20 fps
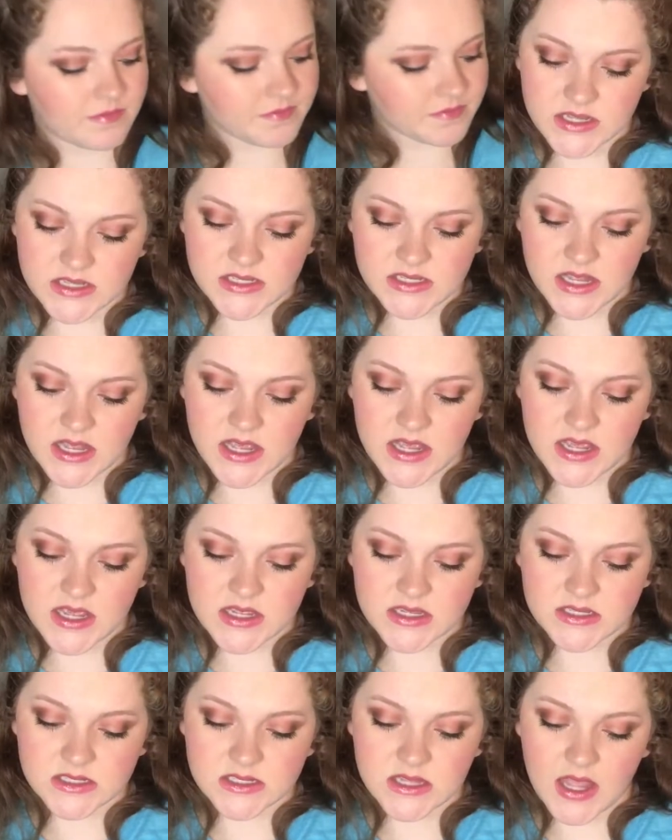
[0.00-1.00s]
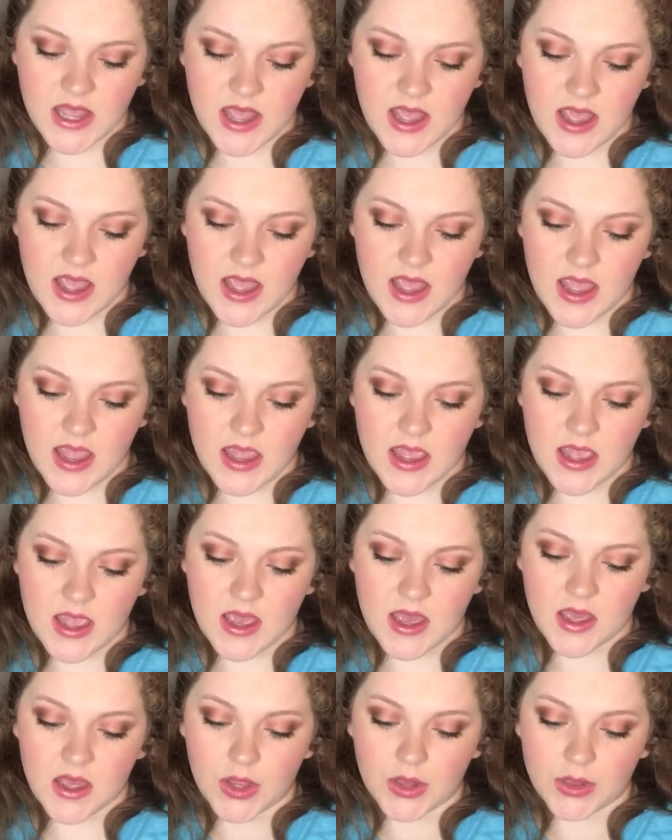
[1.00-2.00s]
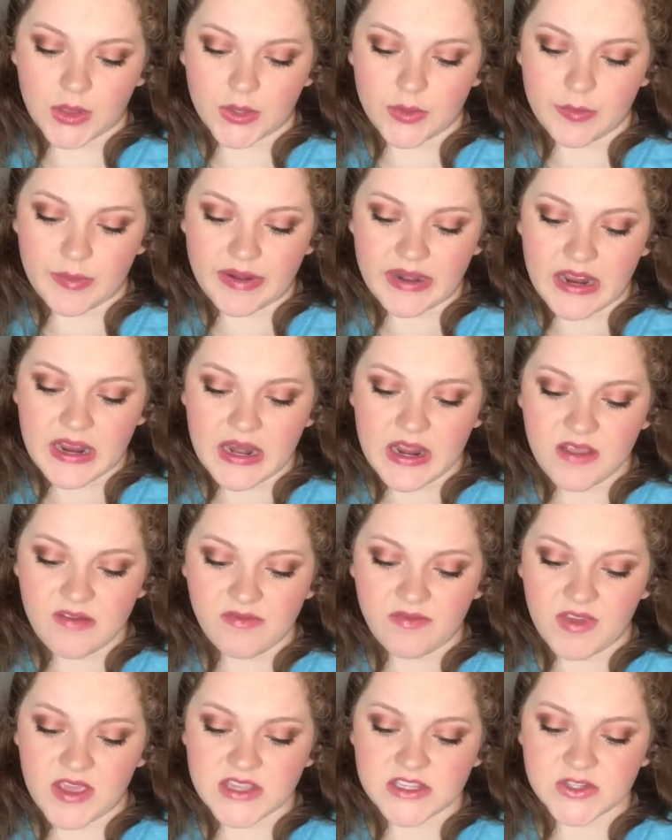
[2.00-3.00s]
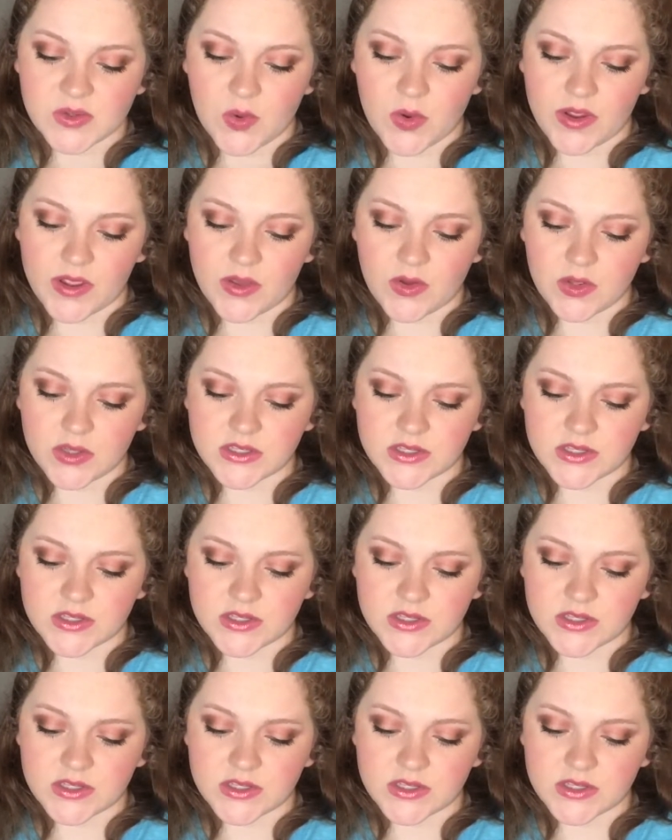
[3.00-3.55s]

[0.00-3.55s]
This is a illuminating face oil.